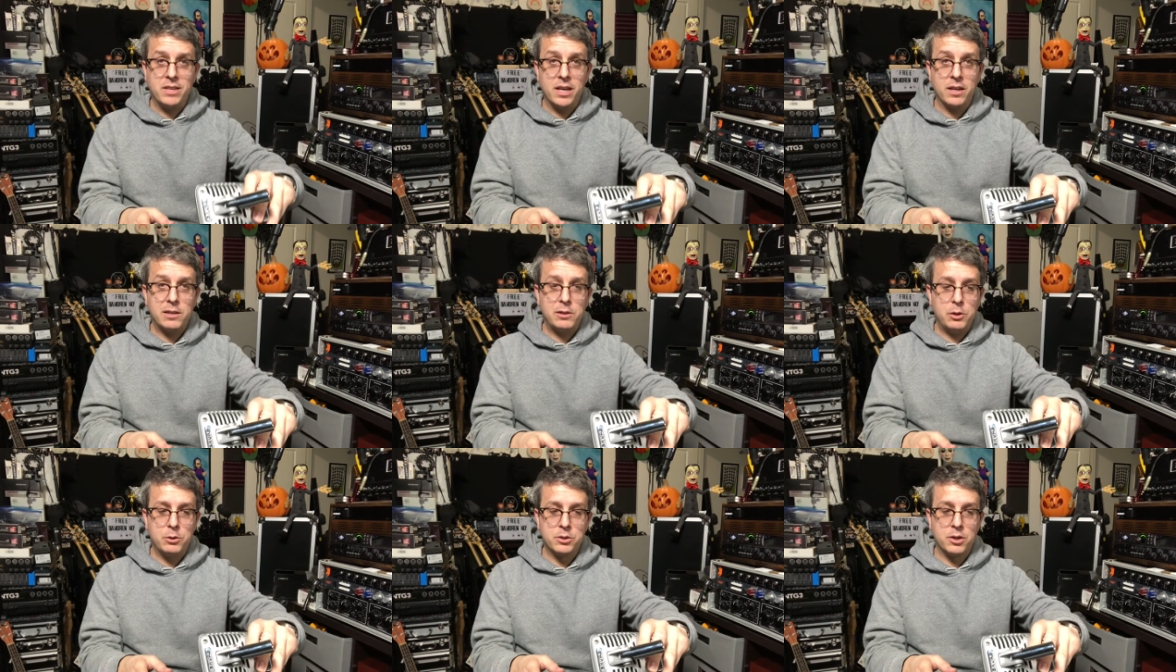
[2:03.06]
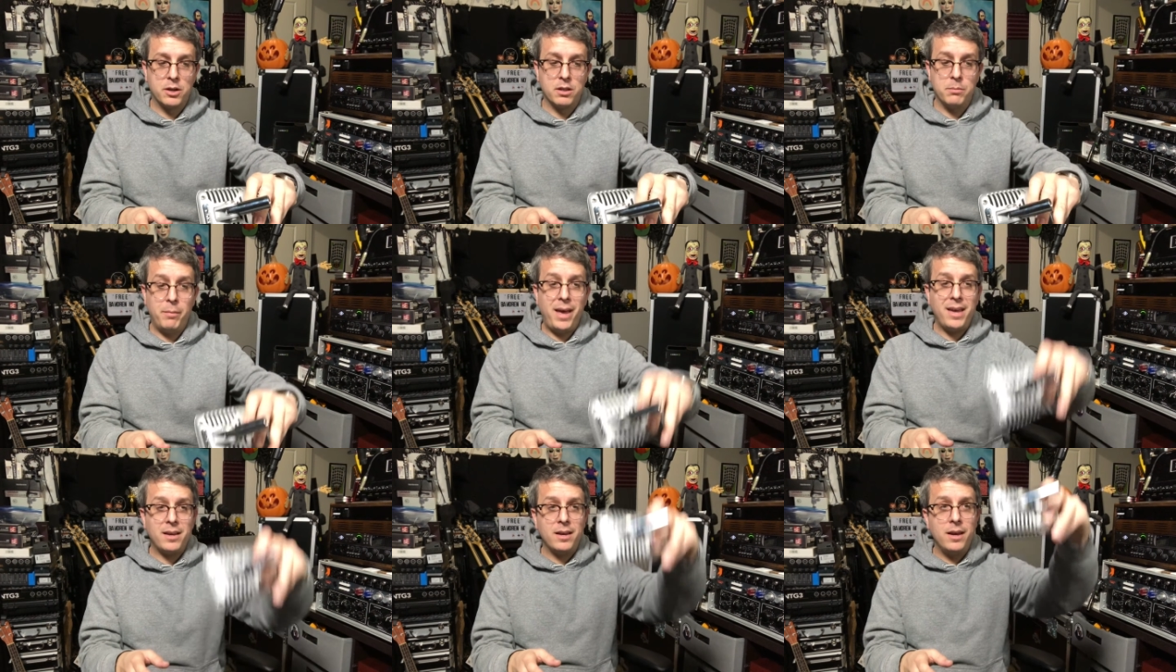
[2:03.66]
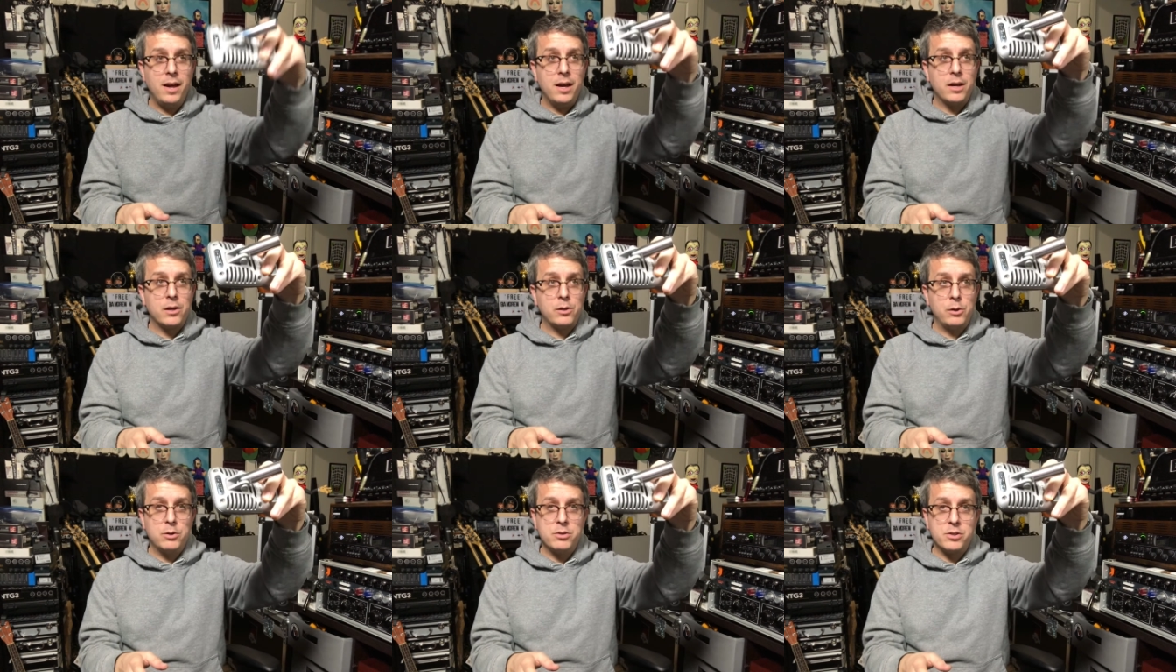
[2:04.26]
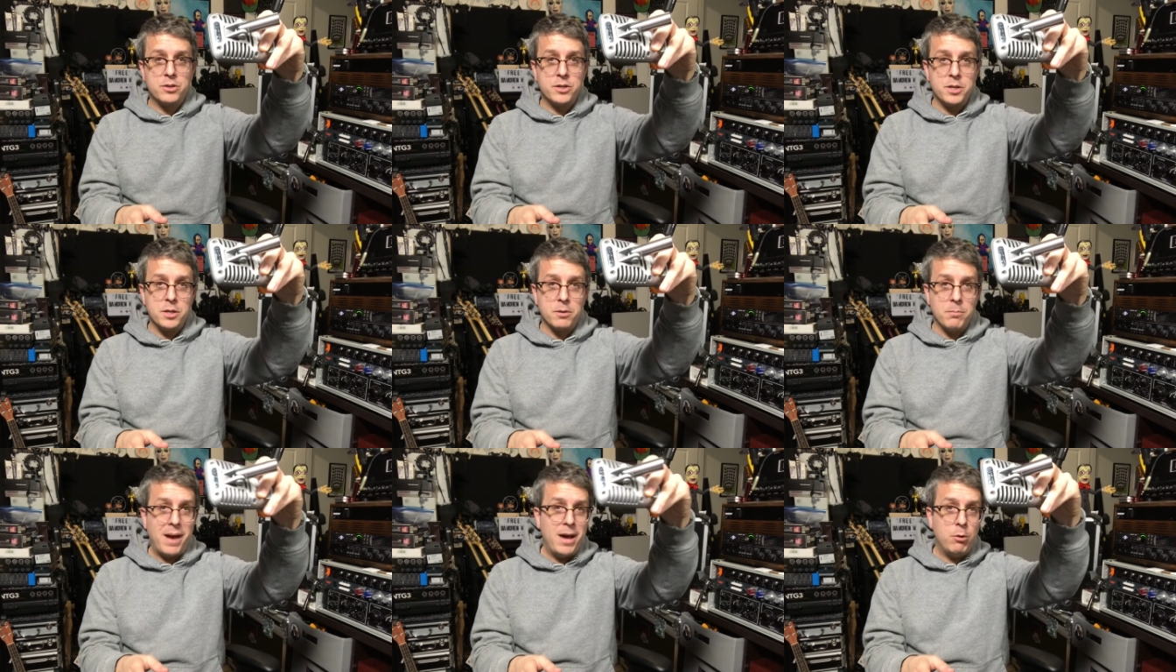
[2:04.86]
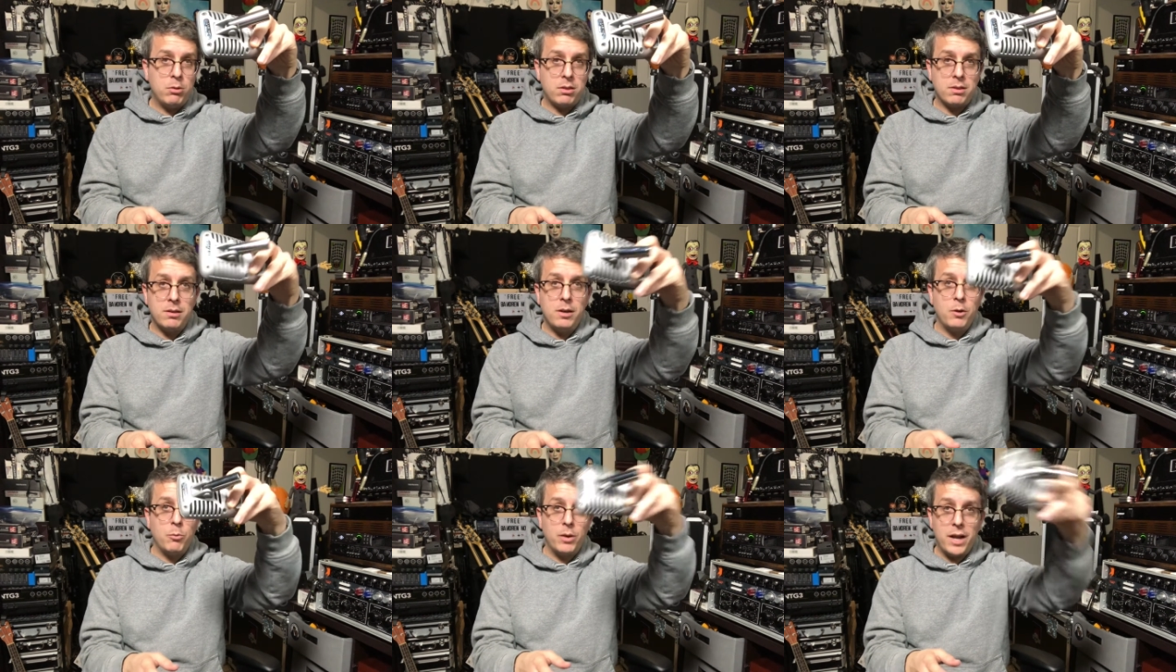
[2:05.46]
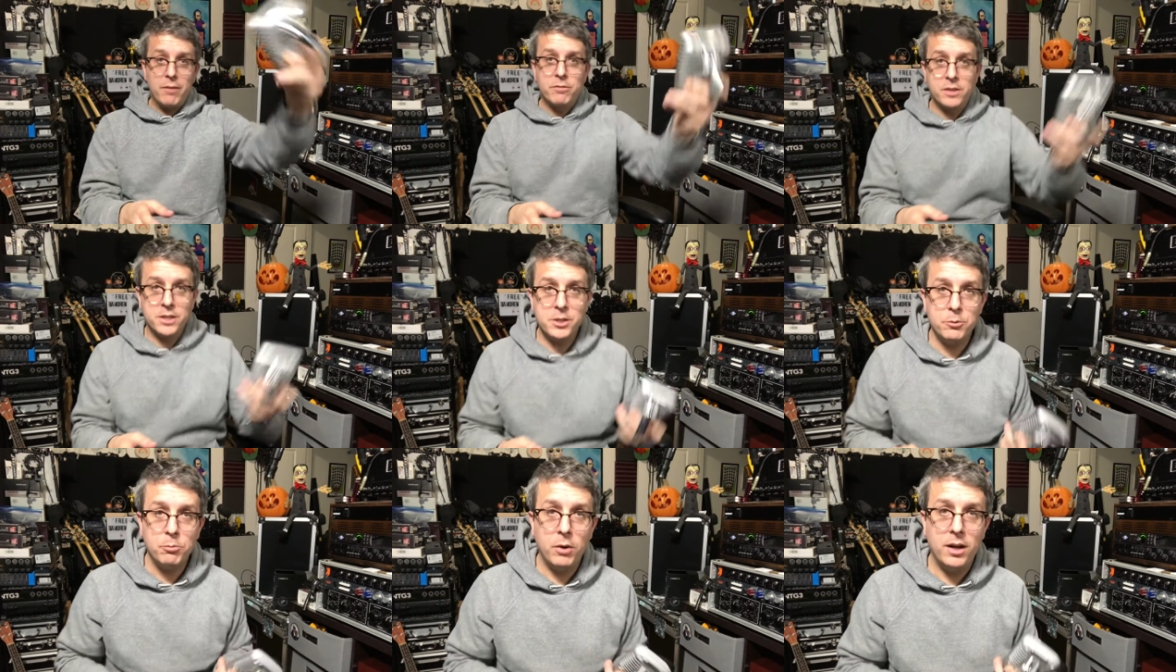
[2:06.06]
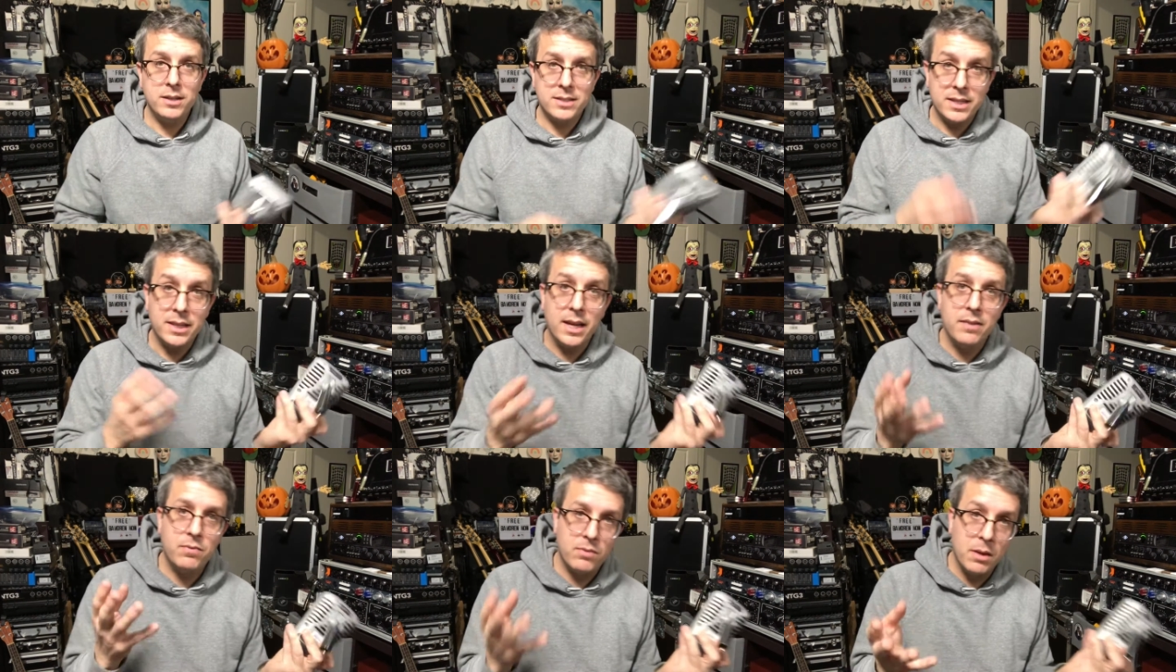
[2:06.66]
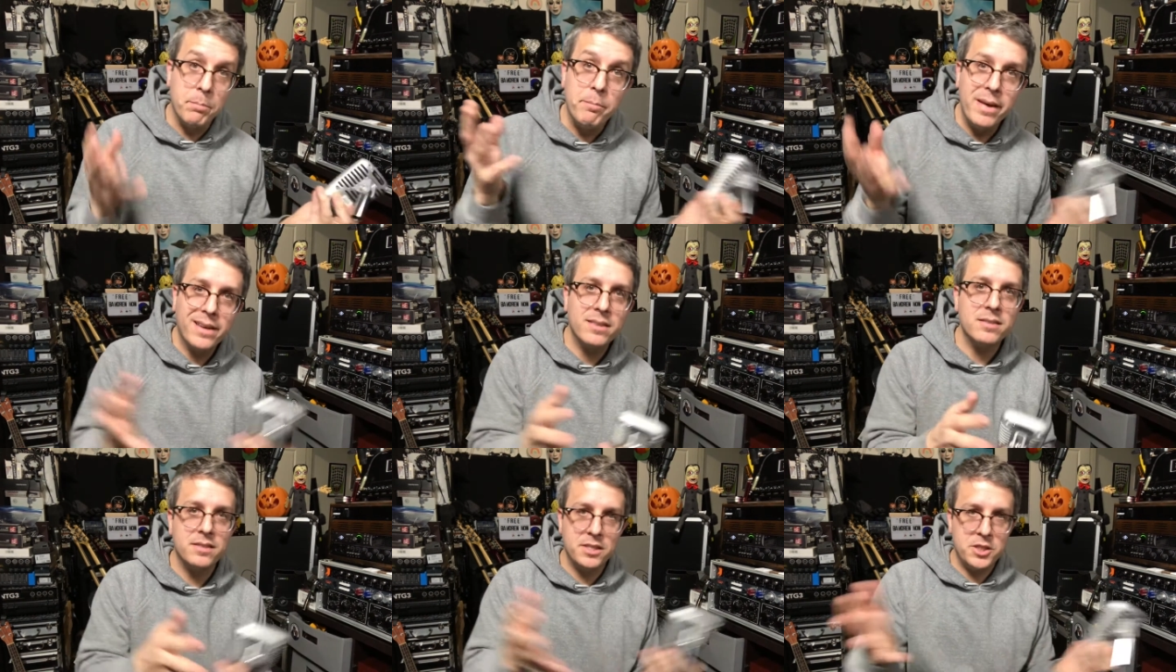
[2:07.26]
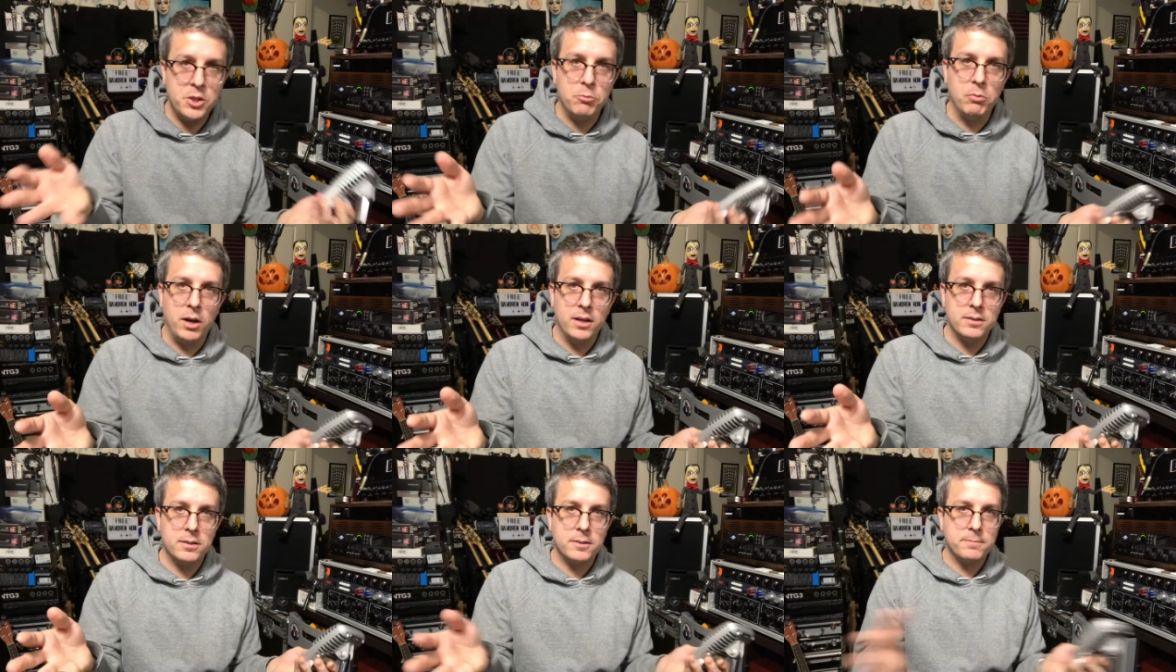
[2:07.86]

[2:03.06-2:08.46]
it closer to the mic, closer to your mouth, whatever you want to get the mix that you want.